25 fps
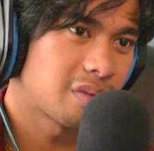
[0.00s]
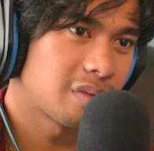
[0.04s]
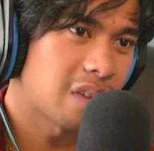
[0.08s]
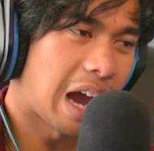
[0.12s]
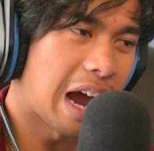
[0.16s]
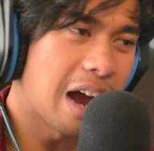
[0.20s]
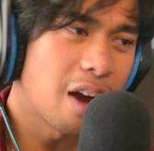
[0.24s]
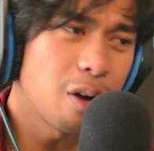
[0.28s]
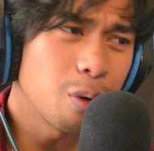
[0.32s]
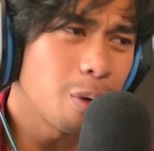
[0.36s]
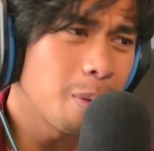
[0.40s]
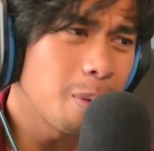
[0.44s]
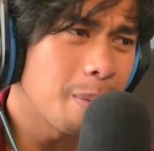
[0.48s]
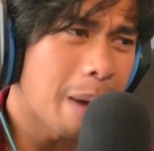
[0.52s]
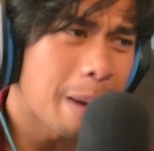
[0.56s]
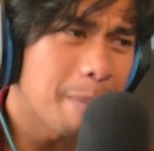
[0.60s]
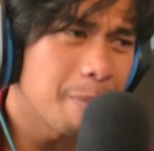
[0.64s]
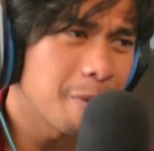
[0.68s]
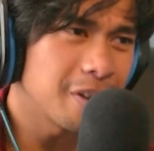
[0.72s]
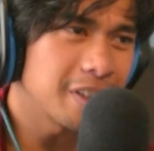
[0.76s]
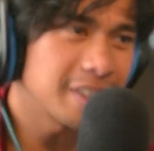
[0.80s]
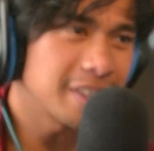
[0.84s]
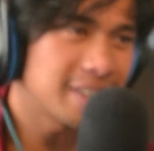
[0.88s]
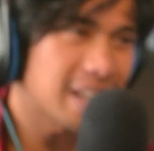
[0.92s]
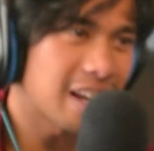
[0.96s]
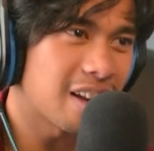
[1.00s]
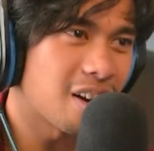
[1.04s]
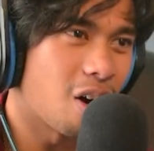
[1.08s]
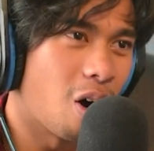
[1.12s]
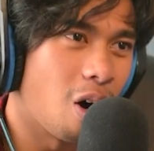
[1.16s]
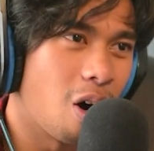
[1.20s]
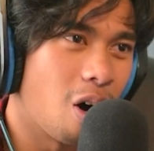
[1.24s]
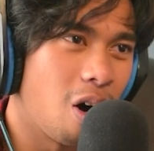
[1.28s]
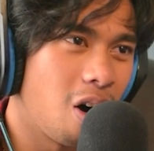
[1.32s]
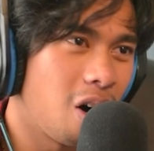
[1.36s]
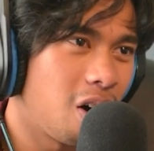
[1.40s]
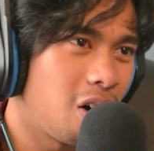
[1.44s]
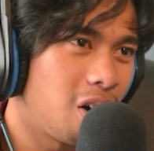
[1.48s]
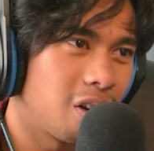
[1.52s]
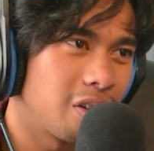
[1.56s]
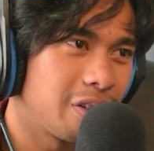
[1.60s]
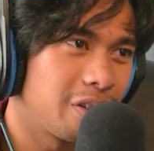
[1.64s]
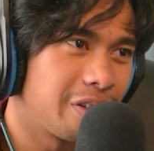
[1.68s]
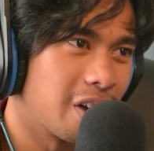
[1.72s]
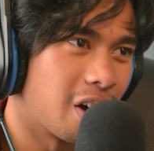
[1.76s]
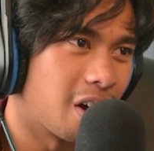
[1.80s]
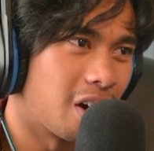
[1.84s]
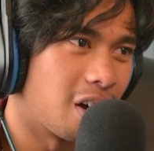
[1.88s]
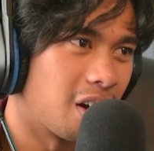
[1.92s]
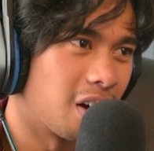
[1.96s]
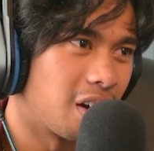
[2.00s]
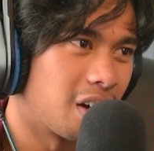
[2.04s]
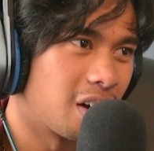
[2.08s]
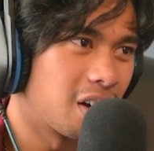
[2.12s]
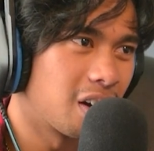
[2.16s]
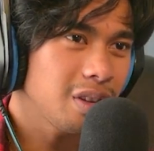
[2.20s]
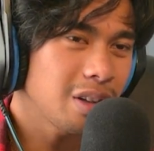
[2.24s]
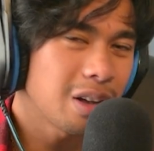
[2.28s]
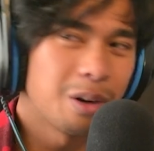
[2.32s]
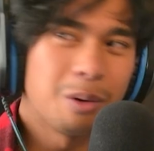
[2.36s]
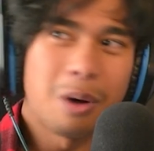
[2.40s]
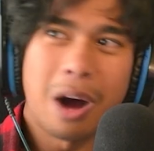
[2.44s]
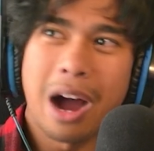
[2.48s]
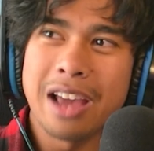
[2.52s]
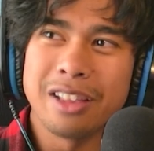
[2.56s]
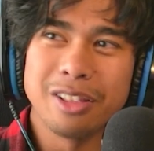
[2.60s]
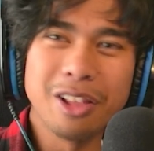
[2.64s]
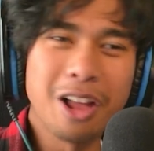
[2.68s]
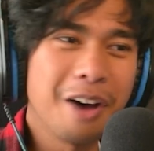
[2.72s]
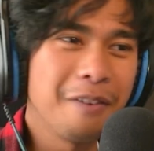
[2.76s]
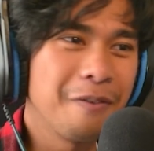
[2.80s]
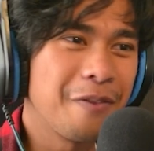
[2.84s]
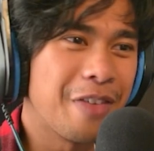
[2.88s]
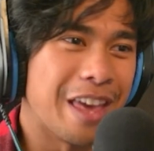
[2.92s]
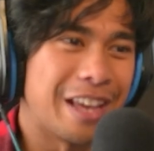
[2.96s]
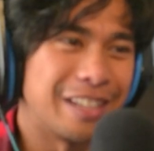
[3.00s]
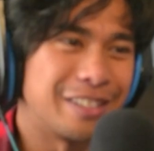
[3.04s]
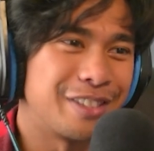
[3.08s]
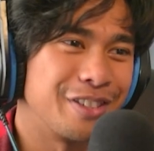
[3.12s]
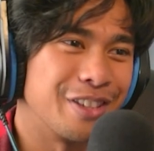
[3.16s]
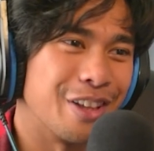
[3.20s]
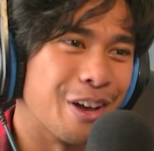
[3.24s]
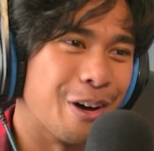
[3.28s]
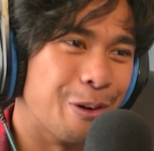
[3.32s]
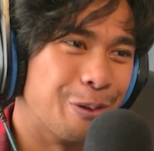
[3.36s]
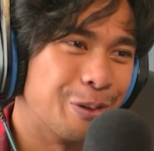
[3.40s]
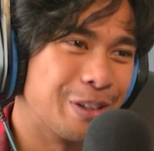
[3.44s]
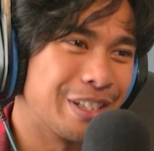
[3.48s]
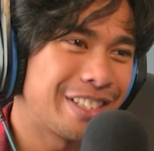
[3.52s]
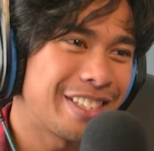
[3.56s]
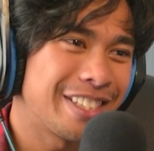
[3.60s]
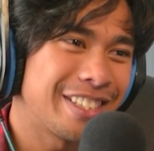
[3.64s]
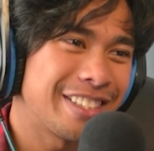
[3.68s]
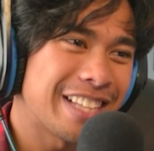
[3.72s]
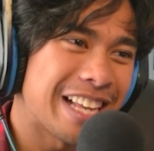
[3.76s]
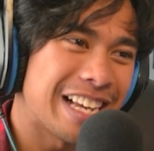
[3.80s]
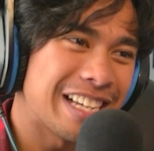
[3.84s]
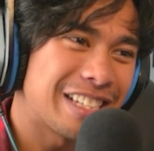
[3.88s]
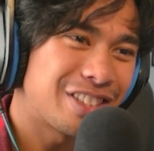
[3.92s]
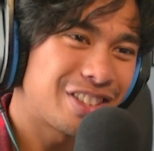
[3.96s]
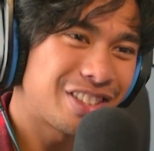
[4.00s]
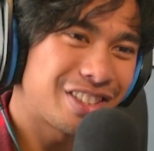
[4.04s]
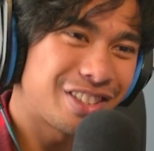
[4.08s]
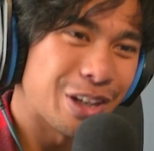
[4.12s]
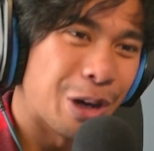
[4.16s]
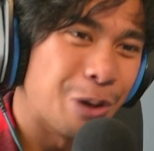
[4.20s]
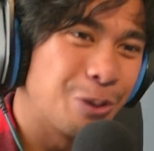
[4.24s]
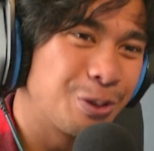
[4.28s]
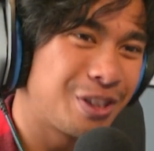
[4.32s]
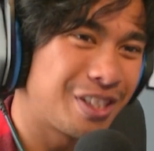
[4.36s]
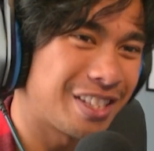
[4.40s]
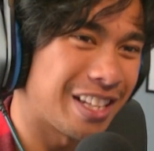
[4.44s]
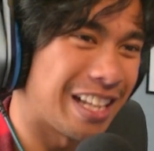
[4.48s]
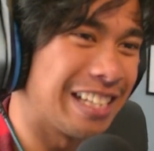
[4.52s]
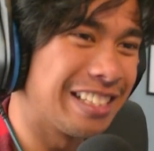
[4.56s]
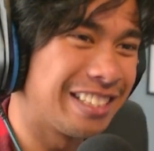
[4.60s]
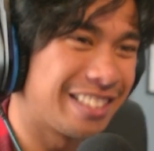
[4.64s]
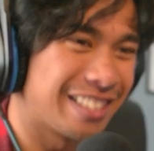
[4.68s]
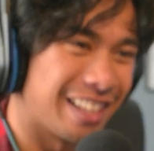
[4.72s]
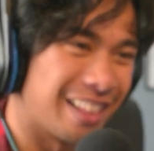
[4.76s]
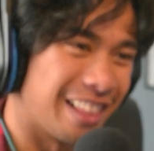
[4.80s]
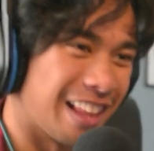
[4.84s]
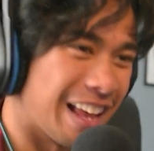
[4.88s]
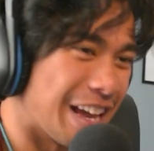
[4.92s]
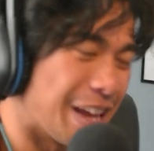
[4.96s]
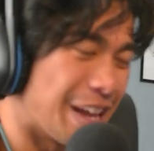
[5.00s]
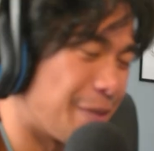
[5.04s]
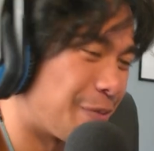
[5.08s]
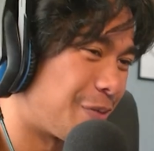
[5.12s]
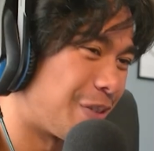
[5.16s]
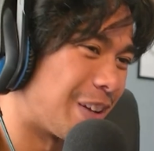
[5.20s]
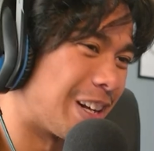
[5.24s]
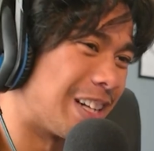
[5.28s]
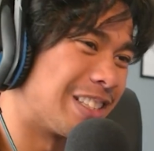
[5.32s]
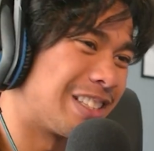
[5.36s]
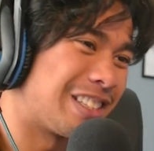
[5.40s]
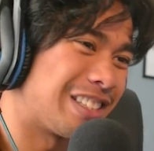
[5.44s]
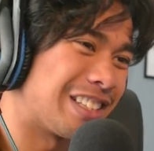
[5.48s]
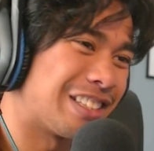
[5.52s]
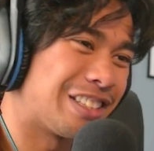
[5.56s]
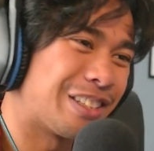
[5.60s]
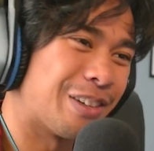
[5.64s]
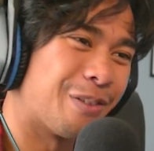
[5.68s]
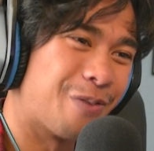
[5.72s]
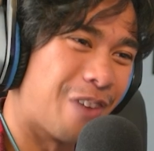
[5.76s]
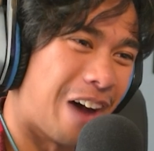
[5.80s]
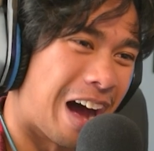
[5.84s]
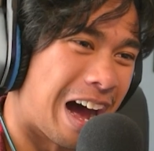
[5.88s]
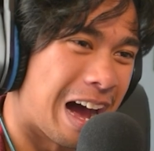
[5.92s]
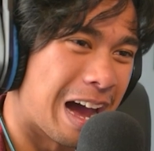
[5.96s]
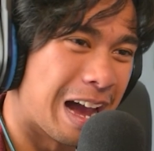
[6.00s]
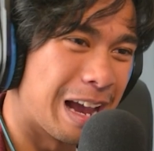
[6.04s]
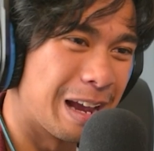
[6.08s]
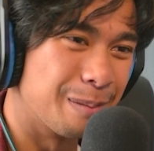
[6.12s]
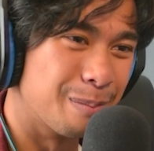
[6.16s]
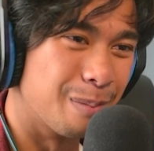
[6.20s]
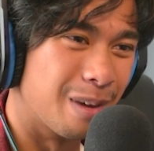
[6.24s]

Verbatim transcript: I don't remember this at all, dog. I love this, though. This is like so slice of life, and it's such a vibe.